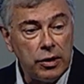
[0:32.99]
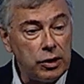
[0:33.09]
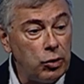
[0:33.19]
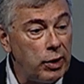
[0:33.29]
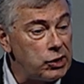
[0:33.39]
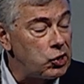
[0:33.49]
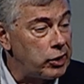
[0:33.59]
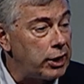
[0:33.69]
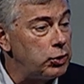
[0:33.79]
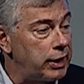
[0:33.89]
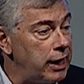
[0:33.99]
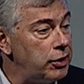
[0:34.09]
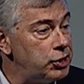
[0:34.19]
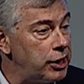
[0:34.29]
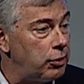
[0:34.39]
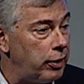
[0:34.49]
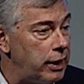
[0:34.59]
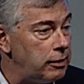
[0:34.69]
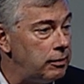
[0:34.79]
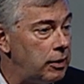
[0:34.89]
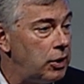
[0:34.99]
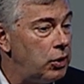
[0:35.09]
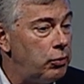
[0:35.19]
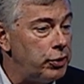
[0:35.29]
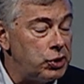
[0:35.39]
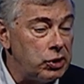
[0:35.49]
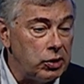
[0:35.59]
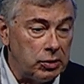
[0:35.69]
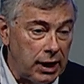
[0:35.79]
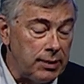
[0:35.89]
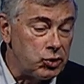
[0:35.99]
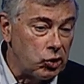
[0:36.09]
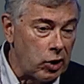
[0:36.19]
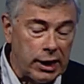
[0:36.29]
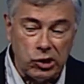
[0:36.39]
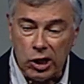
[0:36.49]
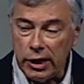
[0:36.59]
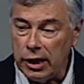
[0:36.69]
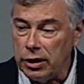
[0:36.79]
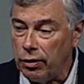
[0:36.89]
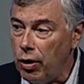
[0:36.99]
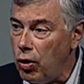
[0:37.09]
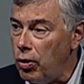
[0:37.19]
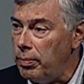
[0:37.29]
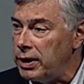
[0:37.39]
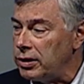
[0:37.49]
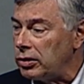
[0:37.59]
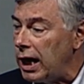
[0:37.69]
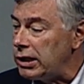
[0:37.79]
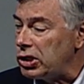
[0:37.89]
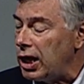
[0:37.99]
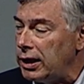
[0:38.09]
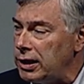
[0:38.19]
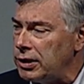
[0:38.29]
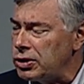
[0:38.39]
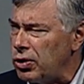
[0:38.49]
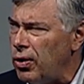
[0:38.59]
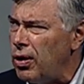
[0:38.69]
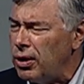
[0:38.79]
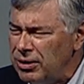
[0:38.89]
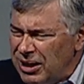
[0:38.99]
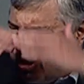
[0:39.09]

The U.S. electric energy grid, which keeps the lights on in your home and the lights on in this hall,